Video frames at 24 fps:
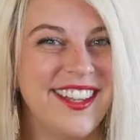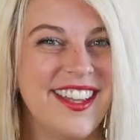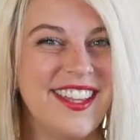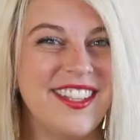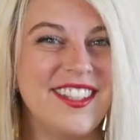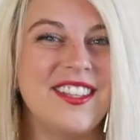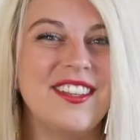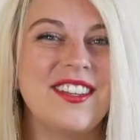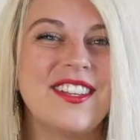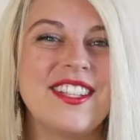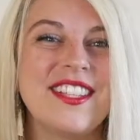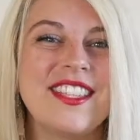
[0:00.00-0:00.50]

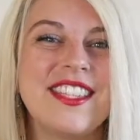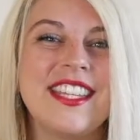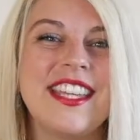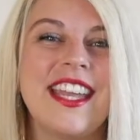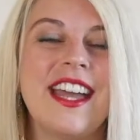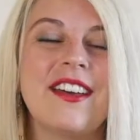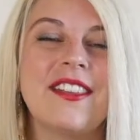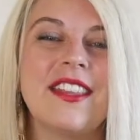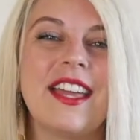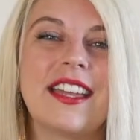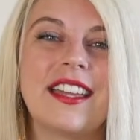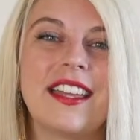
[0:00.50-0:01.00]
You can see
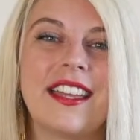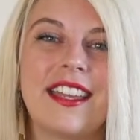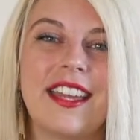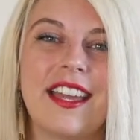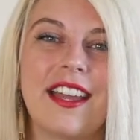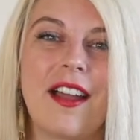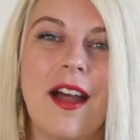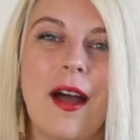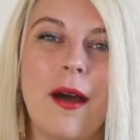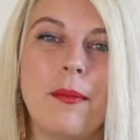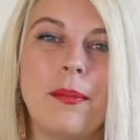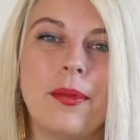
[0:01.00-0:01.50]
how that can get
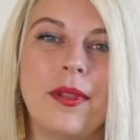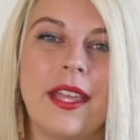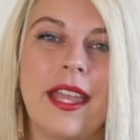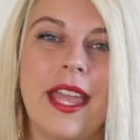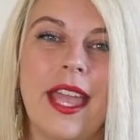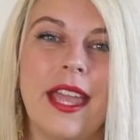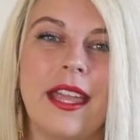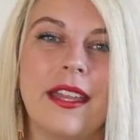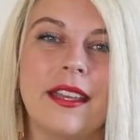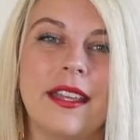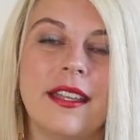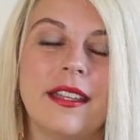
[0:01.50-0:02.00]

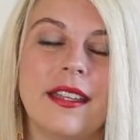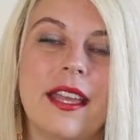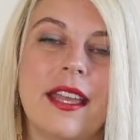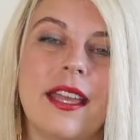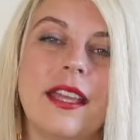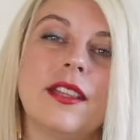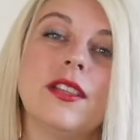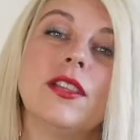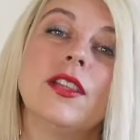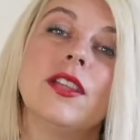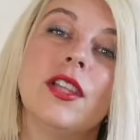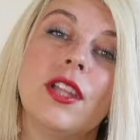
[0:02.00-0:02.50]
complicated,
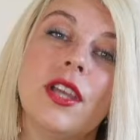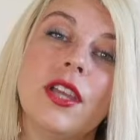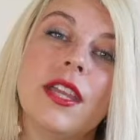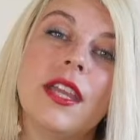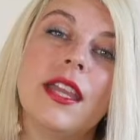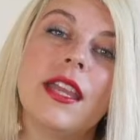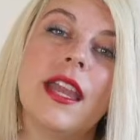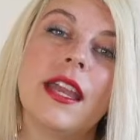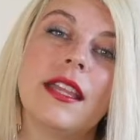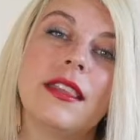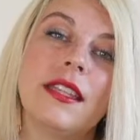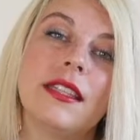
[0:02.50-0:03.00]
and
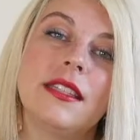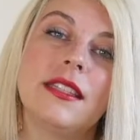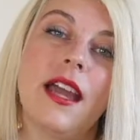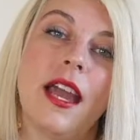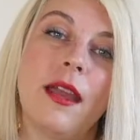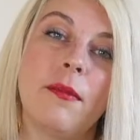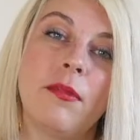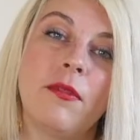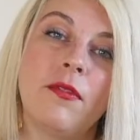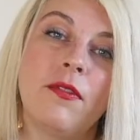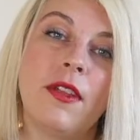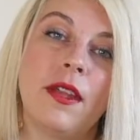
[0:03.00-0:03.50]
looking at the
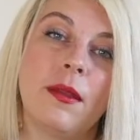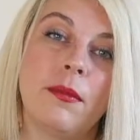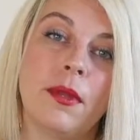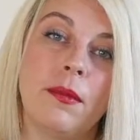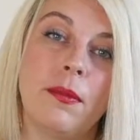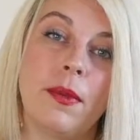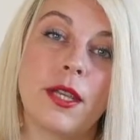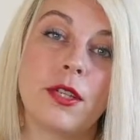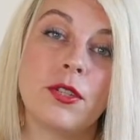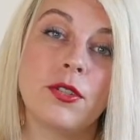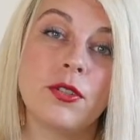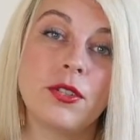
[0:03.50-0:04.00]
type of family
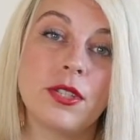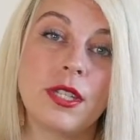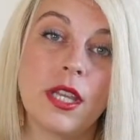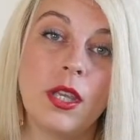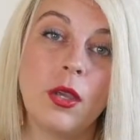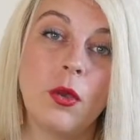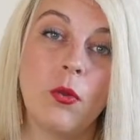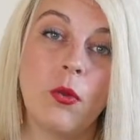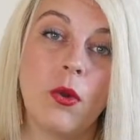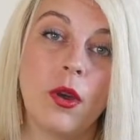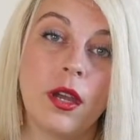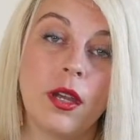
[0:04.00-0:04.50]
pictures that
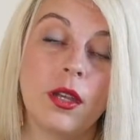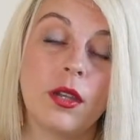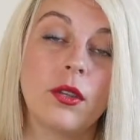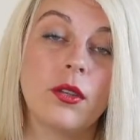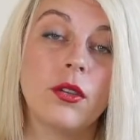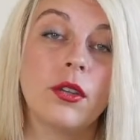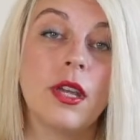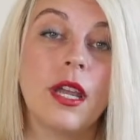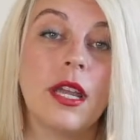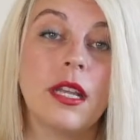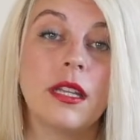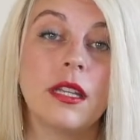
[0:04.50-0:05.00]
you want,
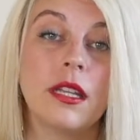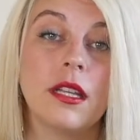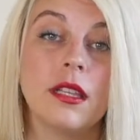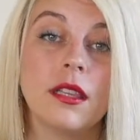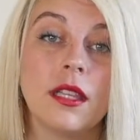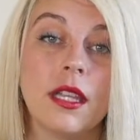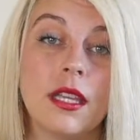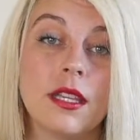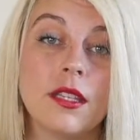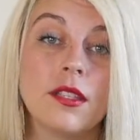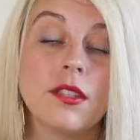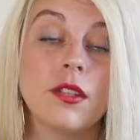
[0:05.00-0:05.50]
creating a
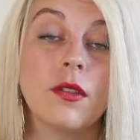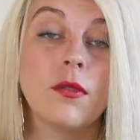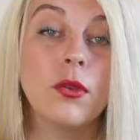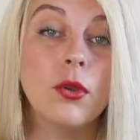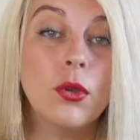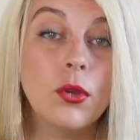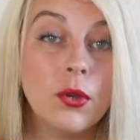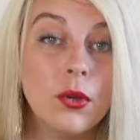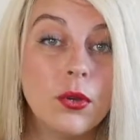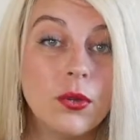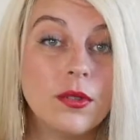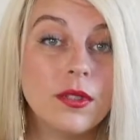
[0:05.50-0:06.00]
list of
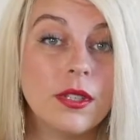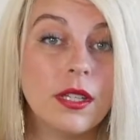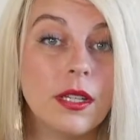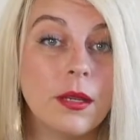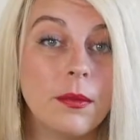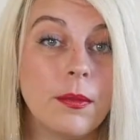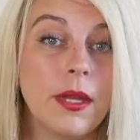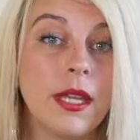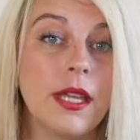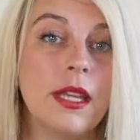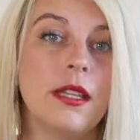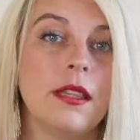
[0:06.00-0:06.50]
who's going to
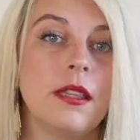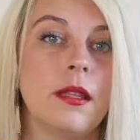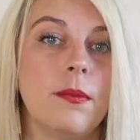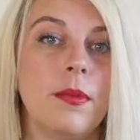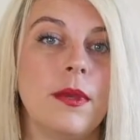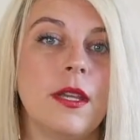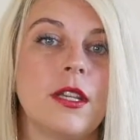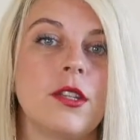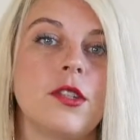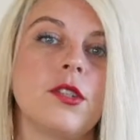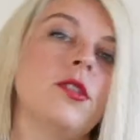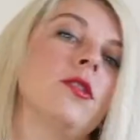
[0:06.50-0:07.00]
be in the
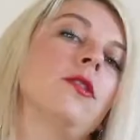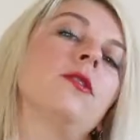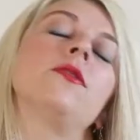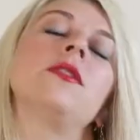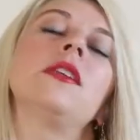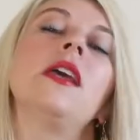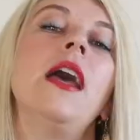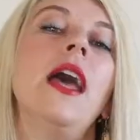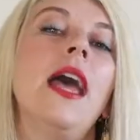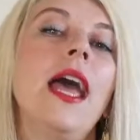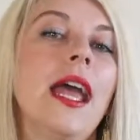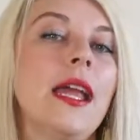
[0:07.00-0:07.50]
pictures,
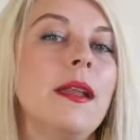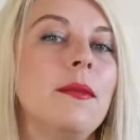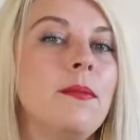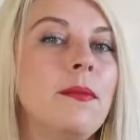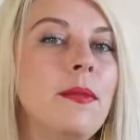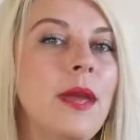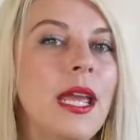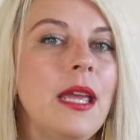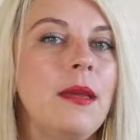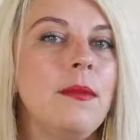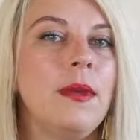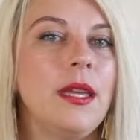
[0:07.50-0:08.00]
and
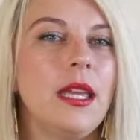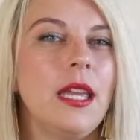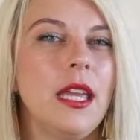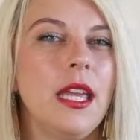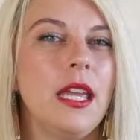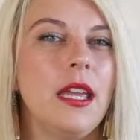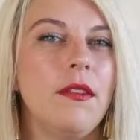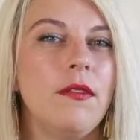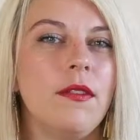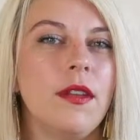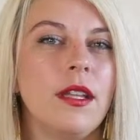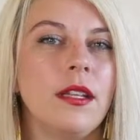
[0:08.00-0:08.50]
maybe
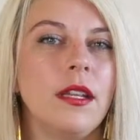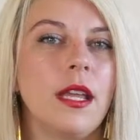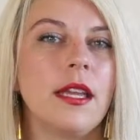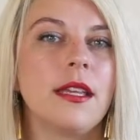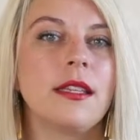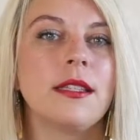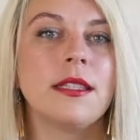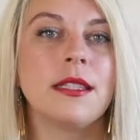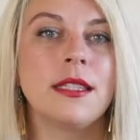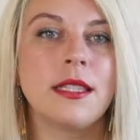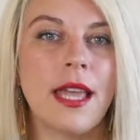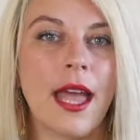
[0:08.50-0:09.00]
even
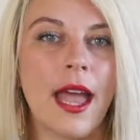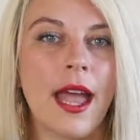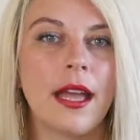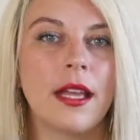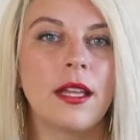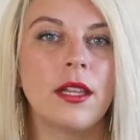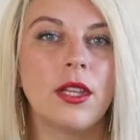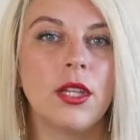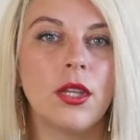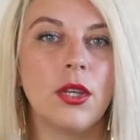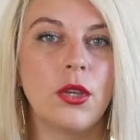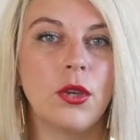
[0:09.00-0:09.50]

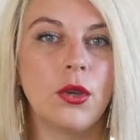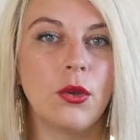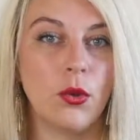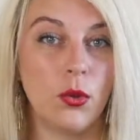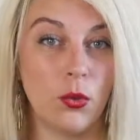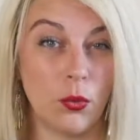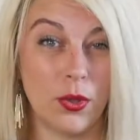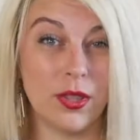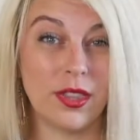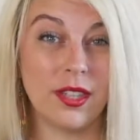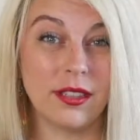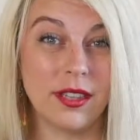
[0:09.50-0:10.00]
exactly
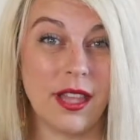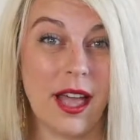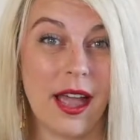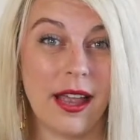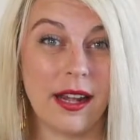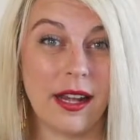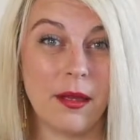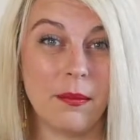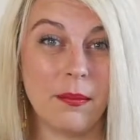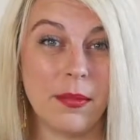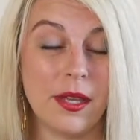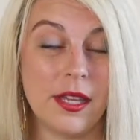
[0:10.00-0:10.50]
what the
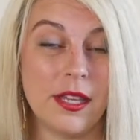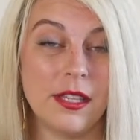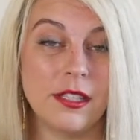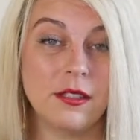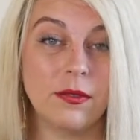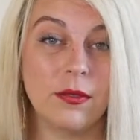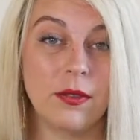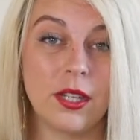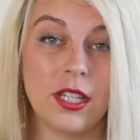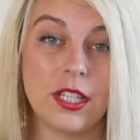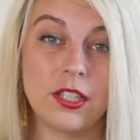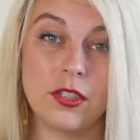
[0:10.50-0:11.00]
lineup is
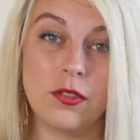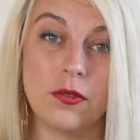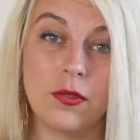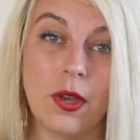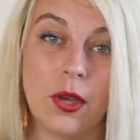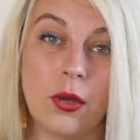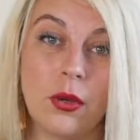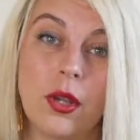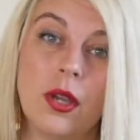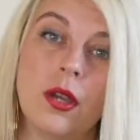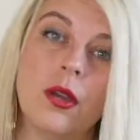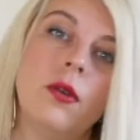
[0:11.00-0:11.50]
for each
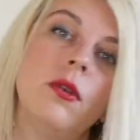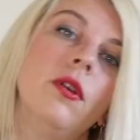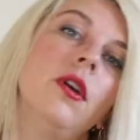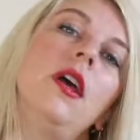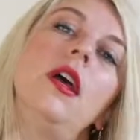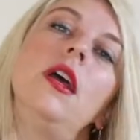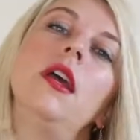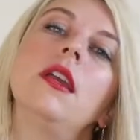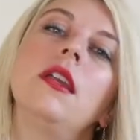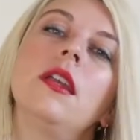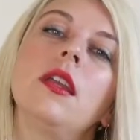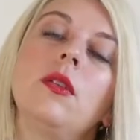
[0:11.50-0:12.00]
photo
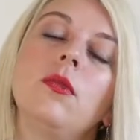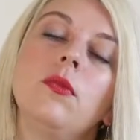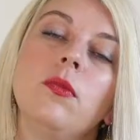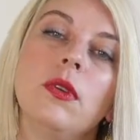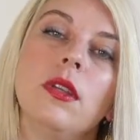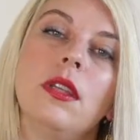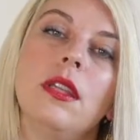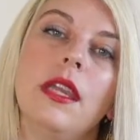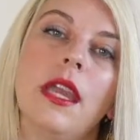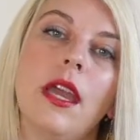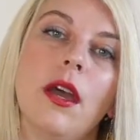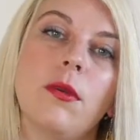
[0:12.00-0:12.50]
can
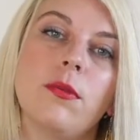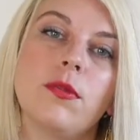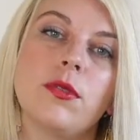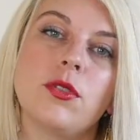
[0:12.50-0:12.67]
really help